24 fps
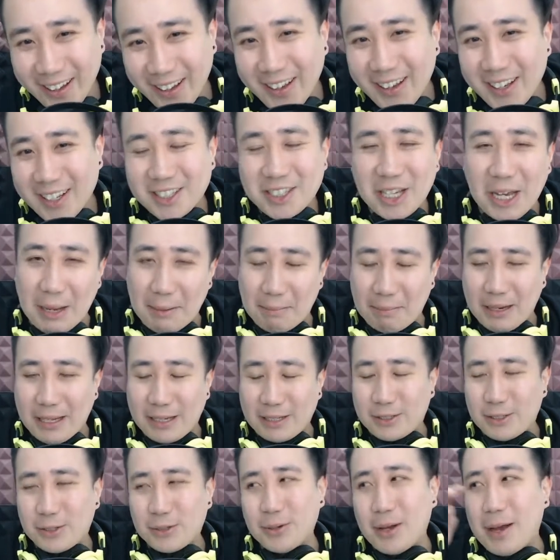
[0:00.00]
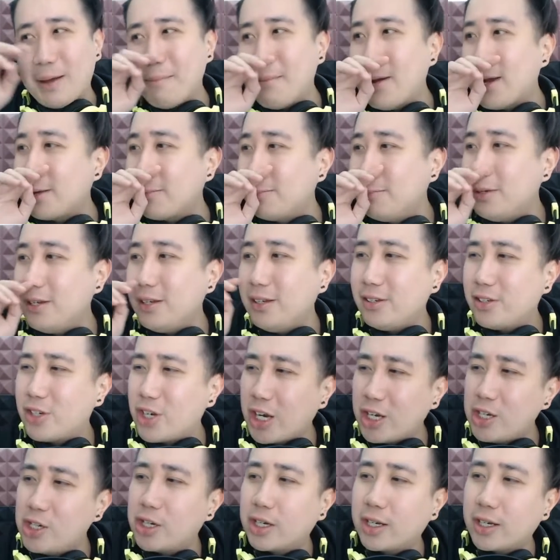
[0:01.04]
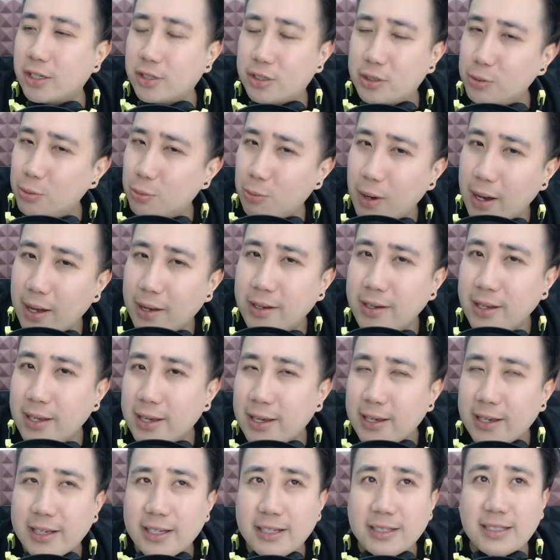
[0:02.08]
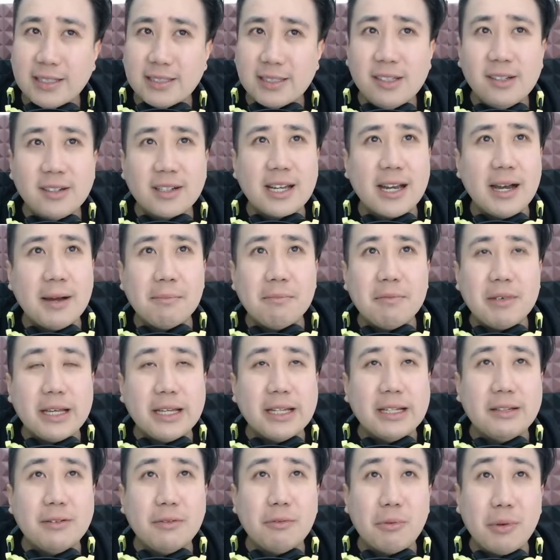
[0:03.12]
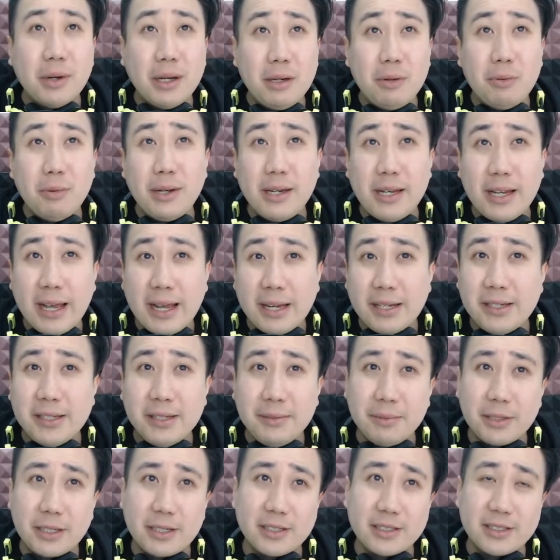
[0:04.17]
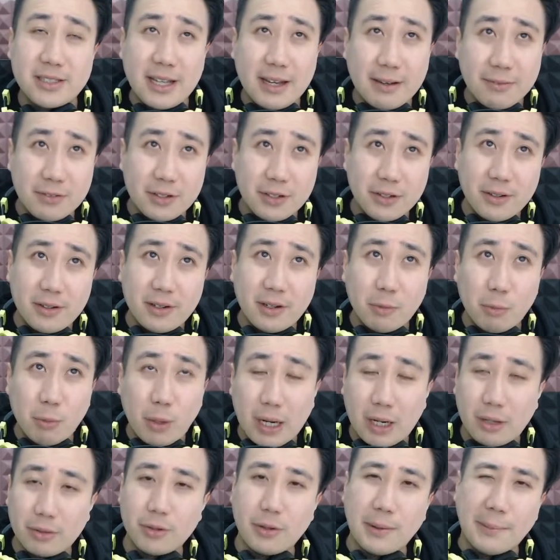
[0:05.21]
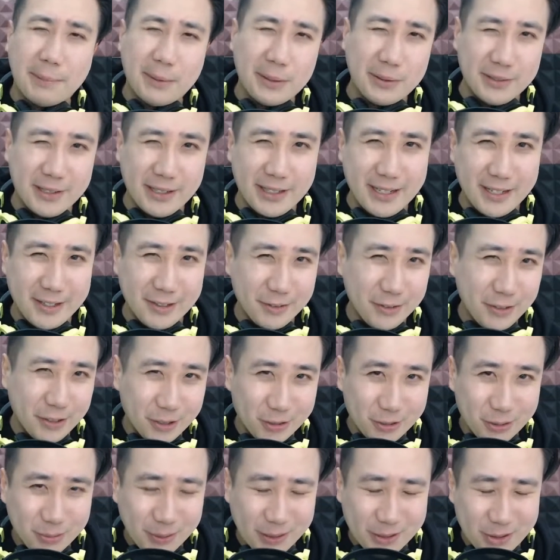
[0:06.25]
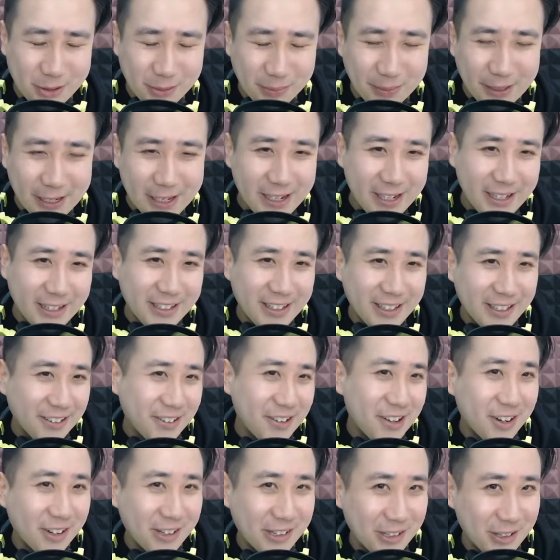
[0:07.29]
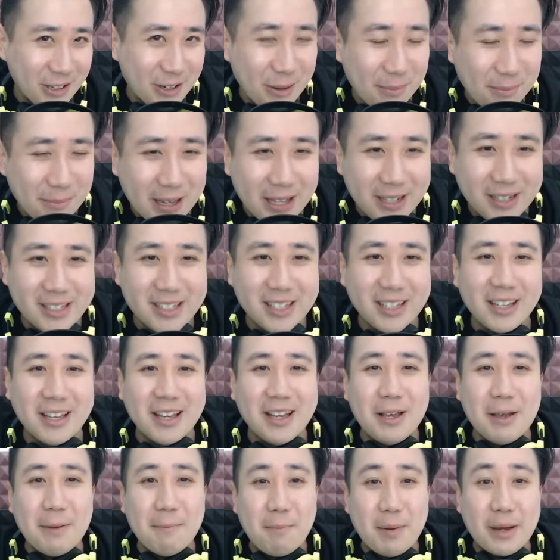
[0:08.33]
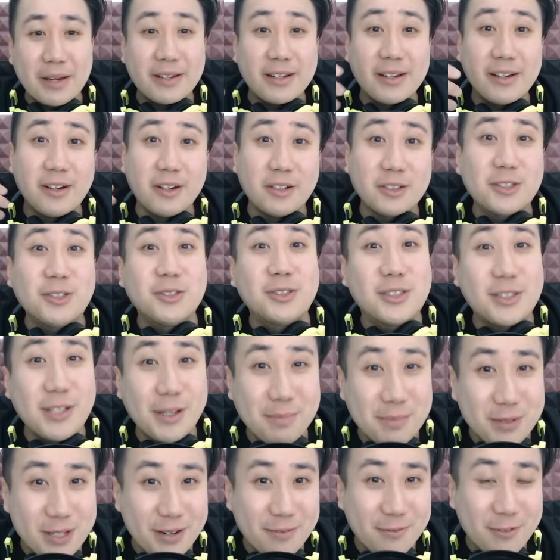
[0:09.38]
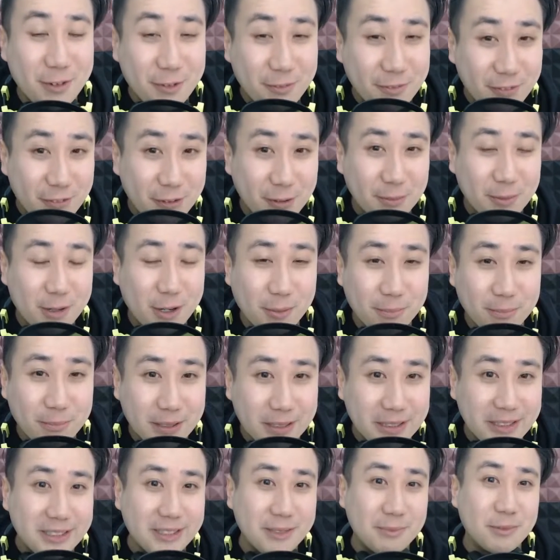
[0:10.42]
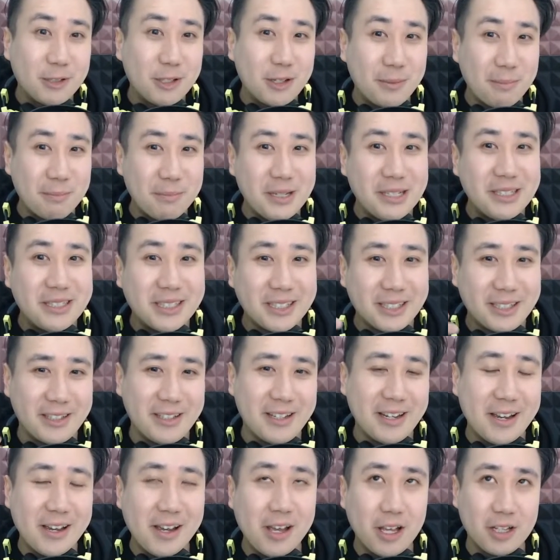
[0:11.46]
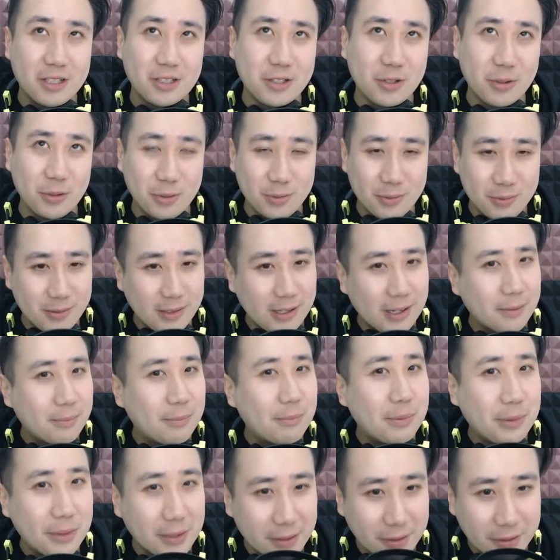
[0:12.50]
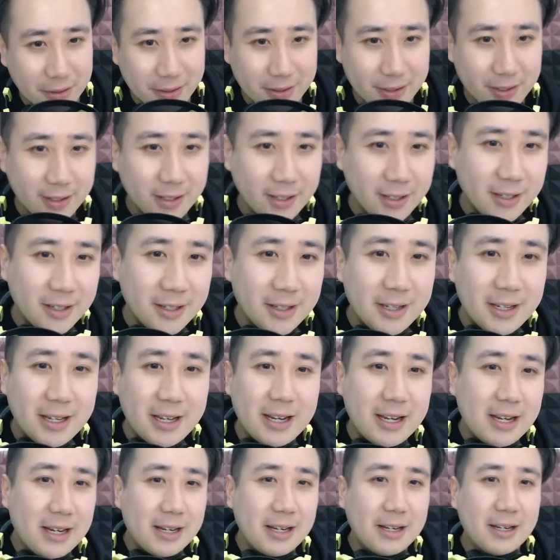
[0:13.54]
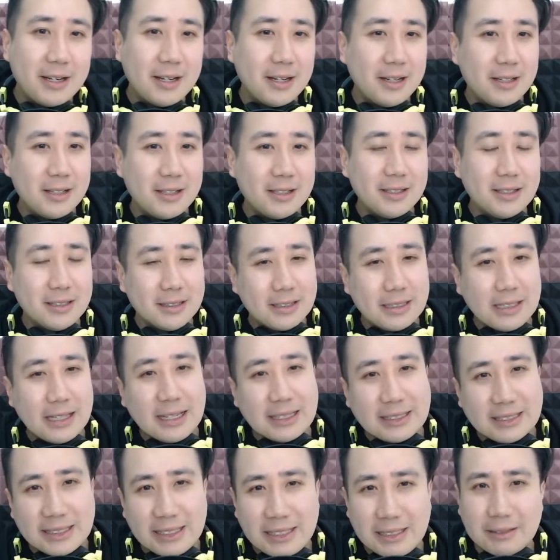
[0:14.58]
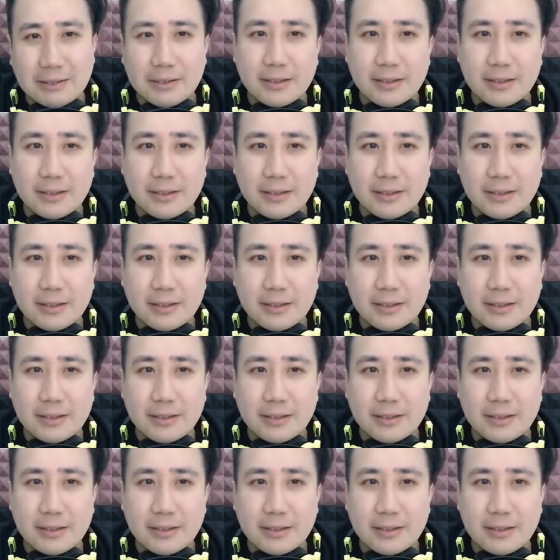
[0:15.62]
So I play 2. I might be changing it to 1. It does not come in really handy because after a while your opponent kind of knows what you're playing. They're not gonna commit, but it also stops them from committing. Yeah, so like pretty good. Let's see.